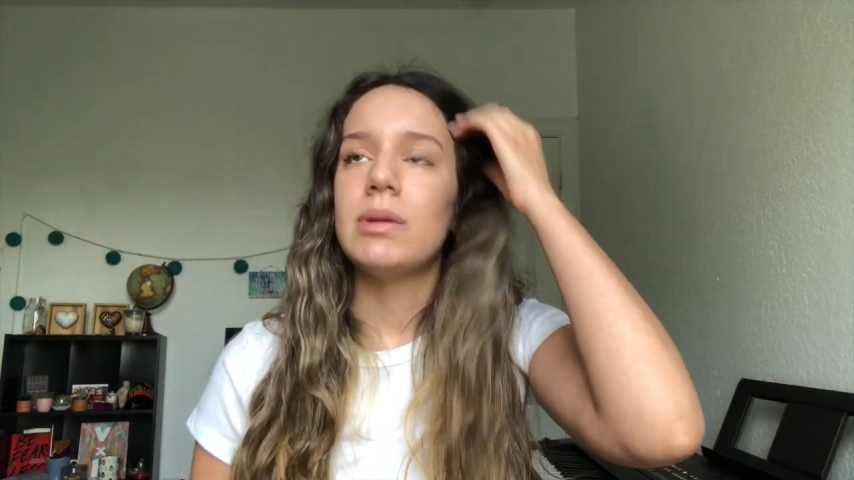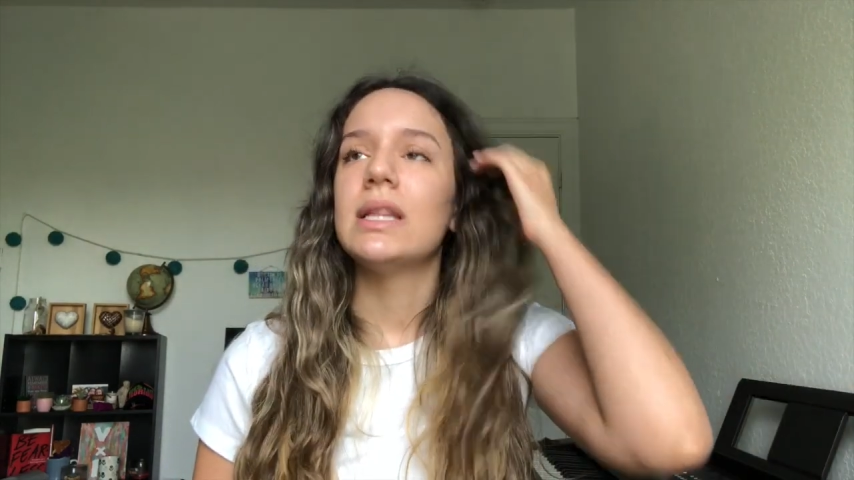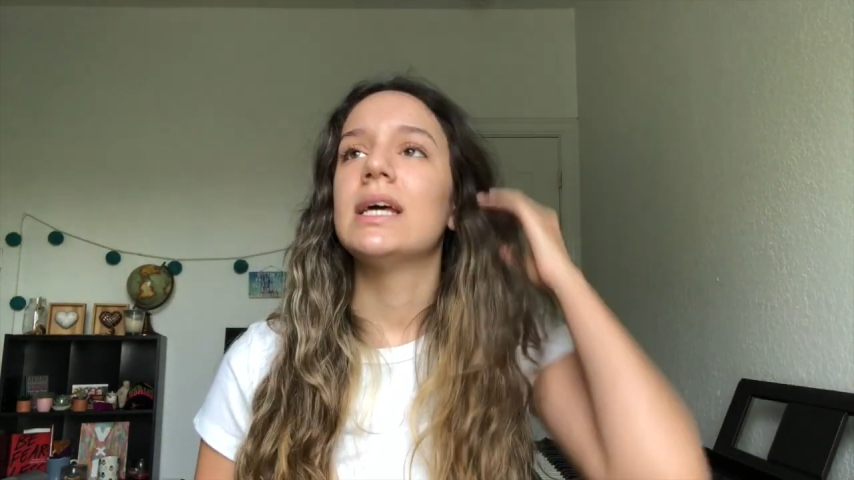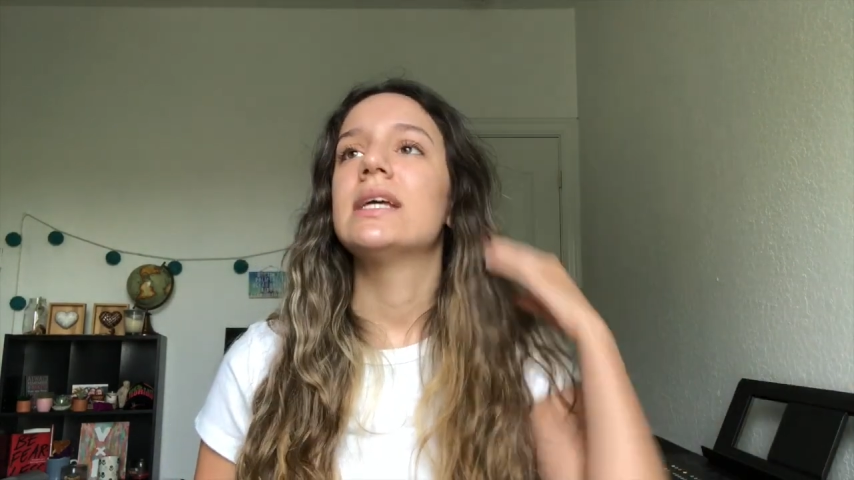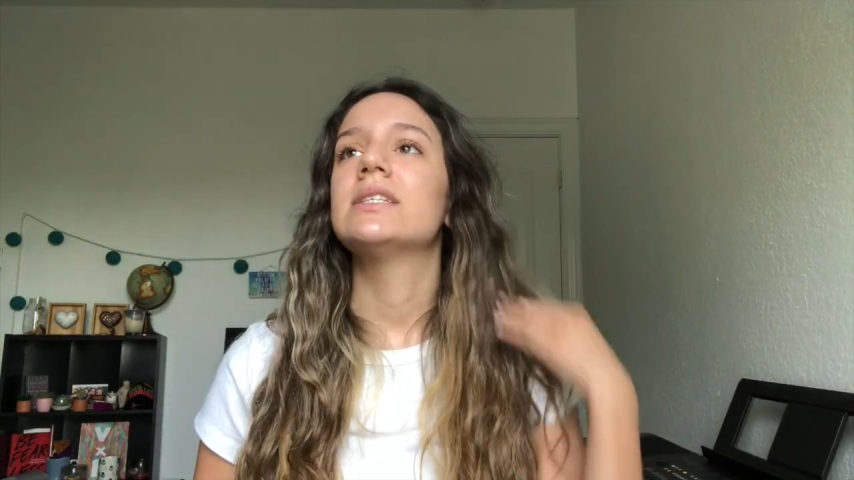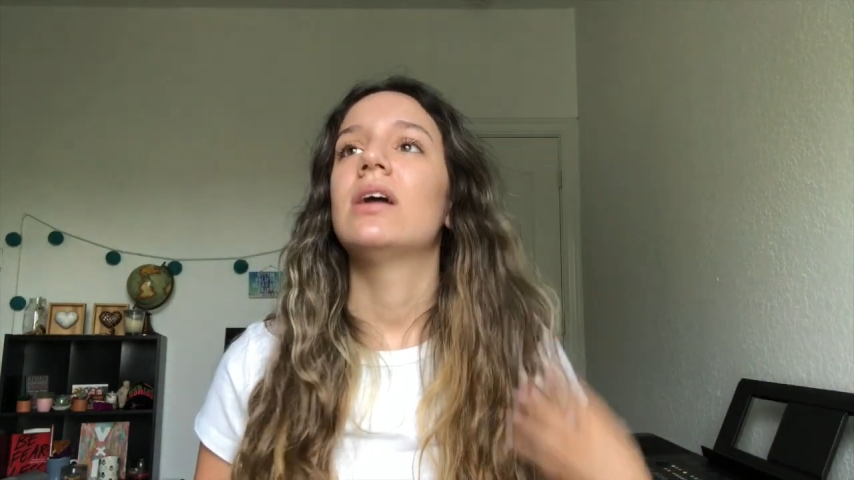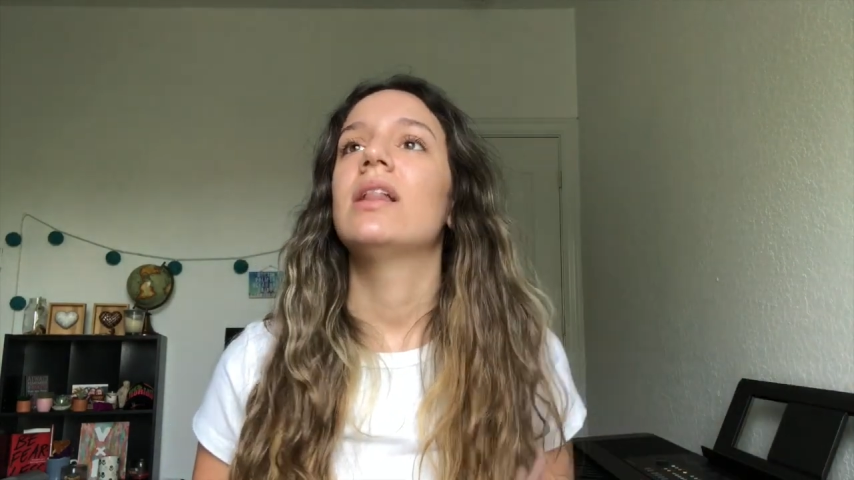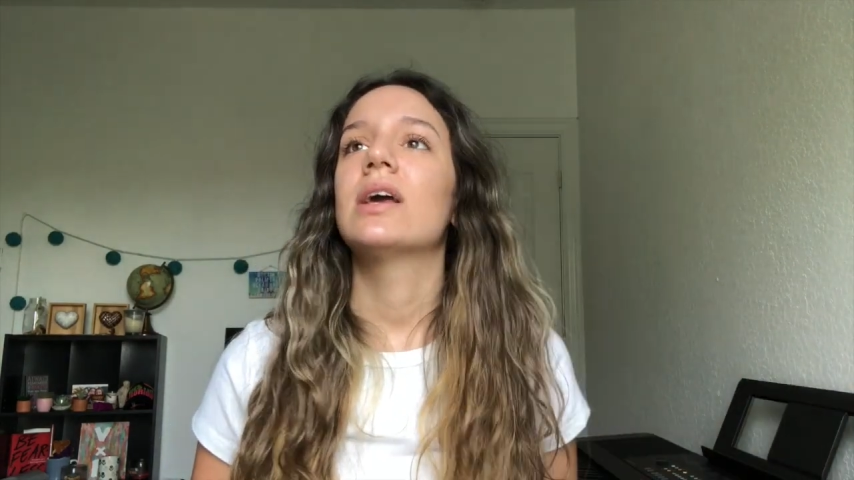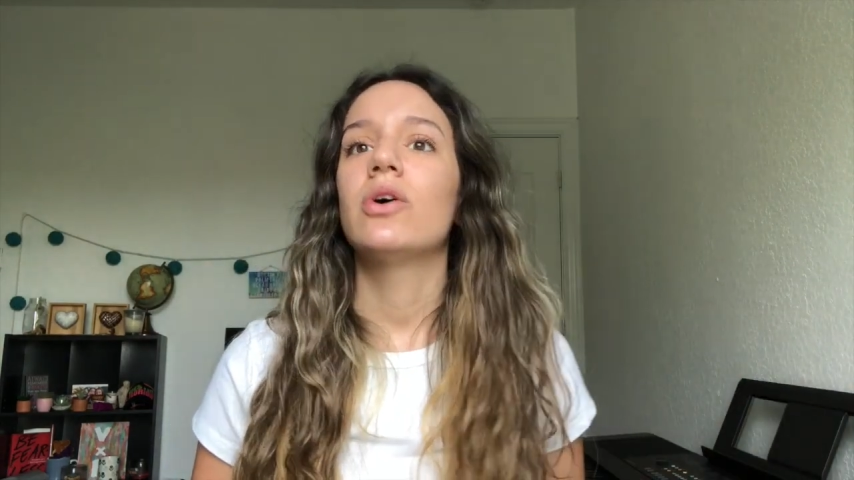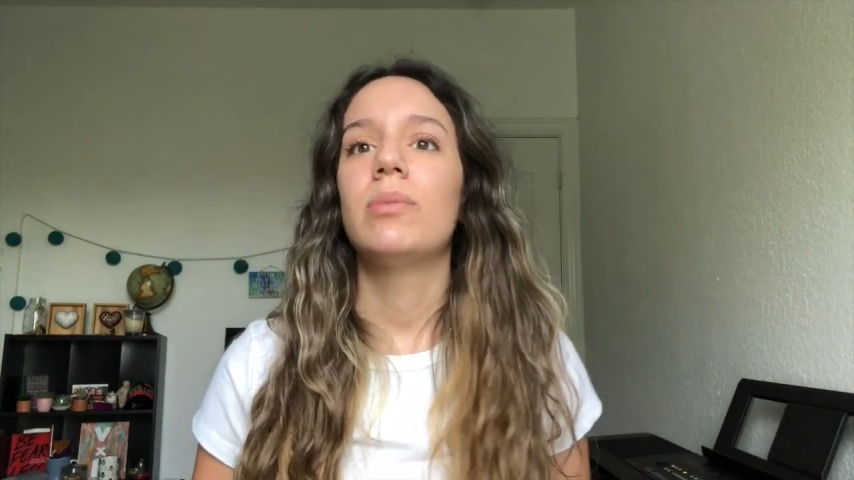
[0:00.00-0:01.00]
mean like it's not
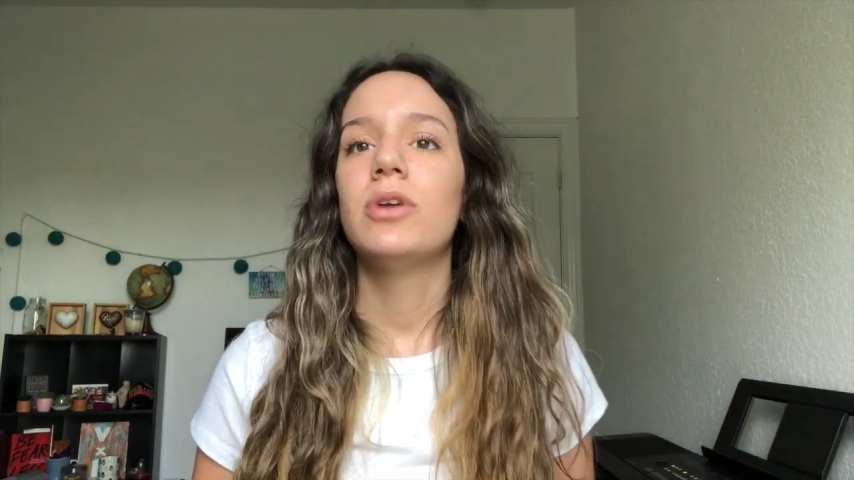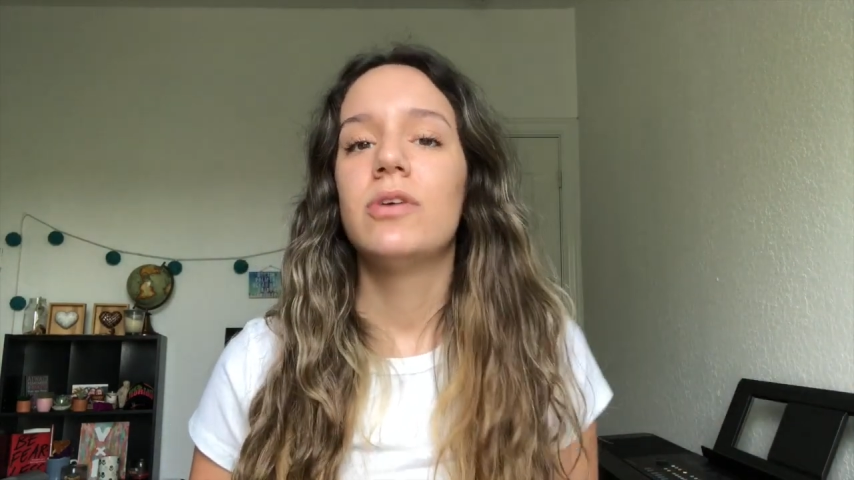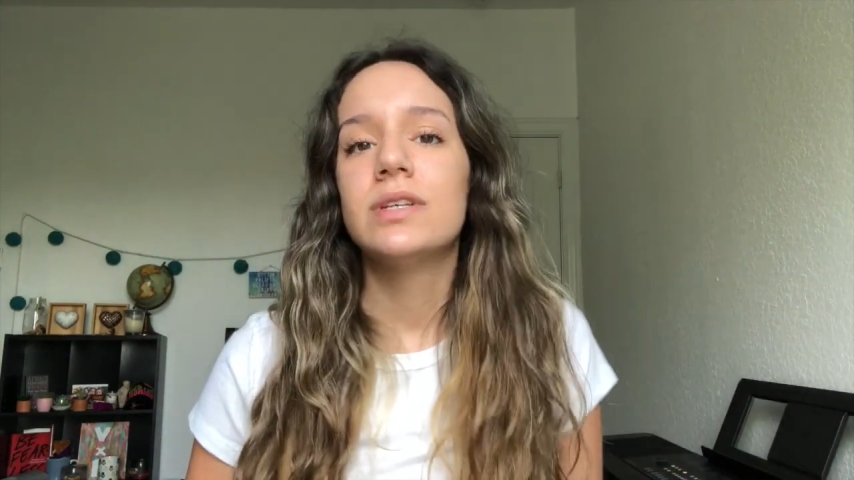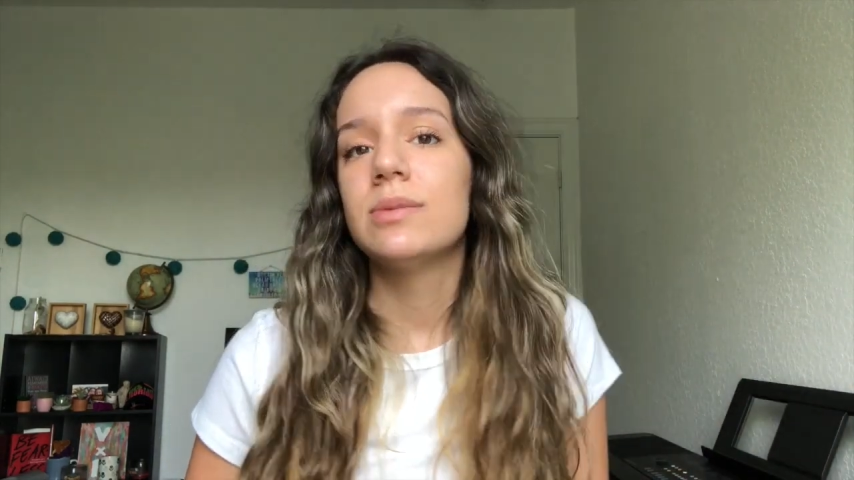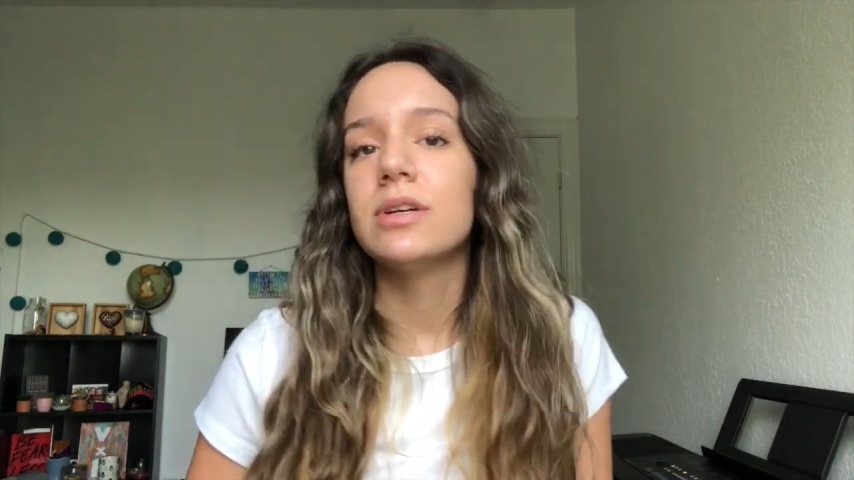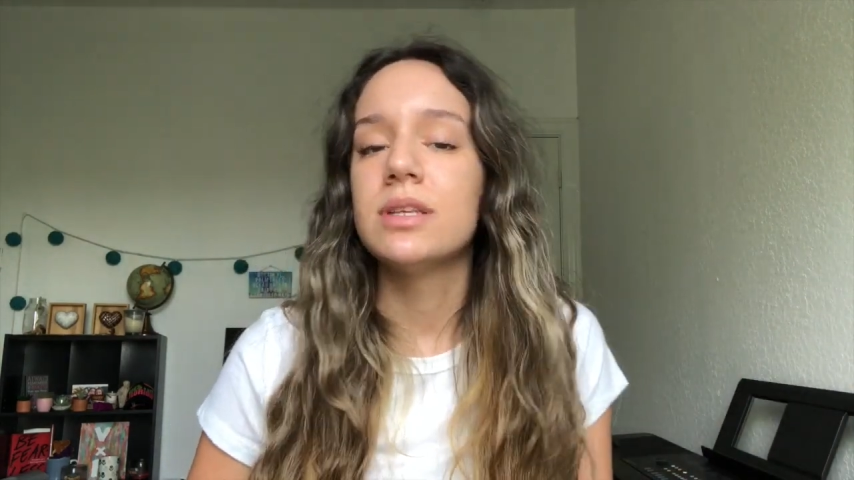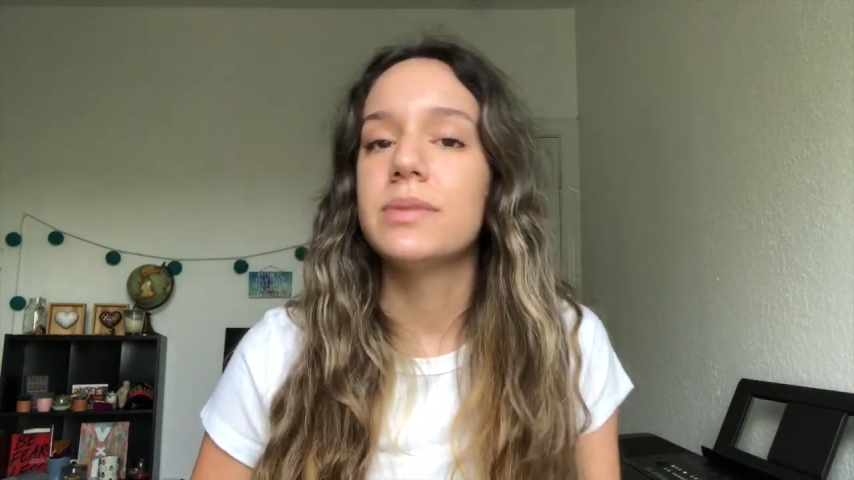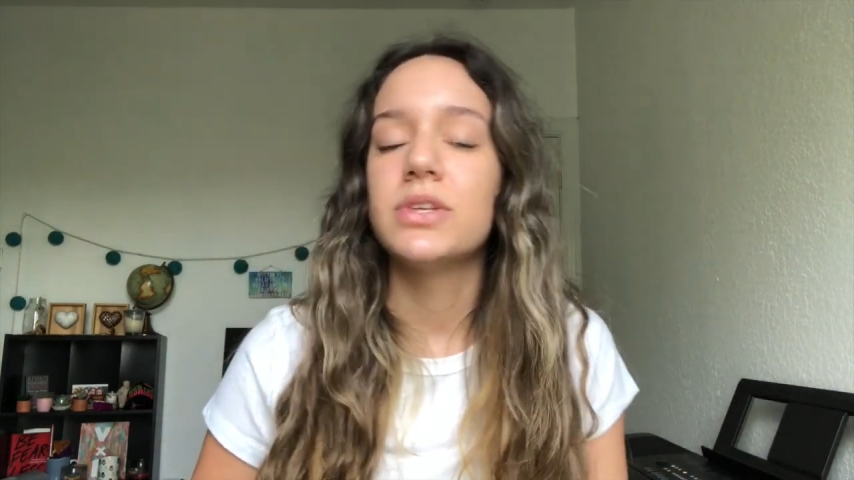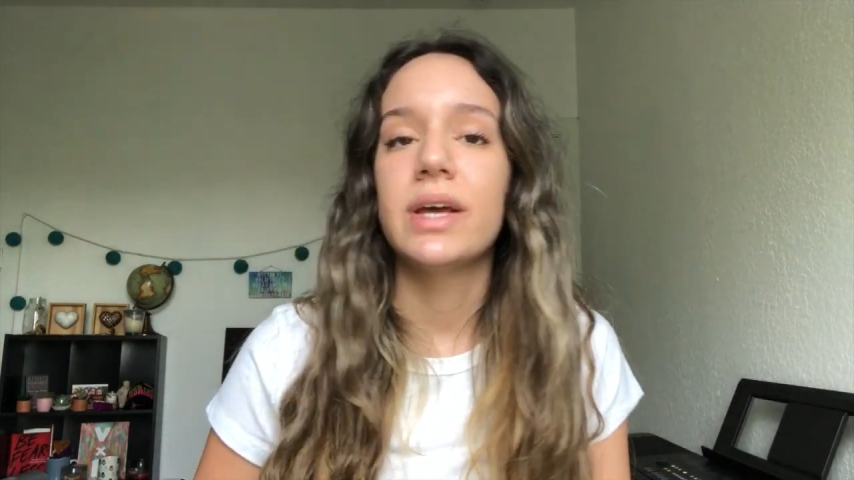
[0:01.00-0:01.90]
like oh i'm nervous about something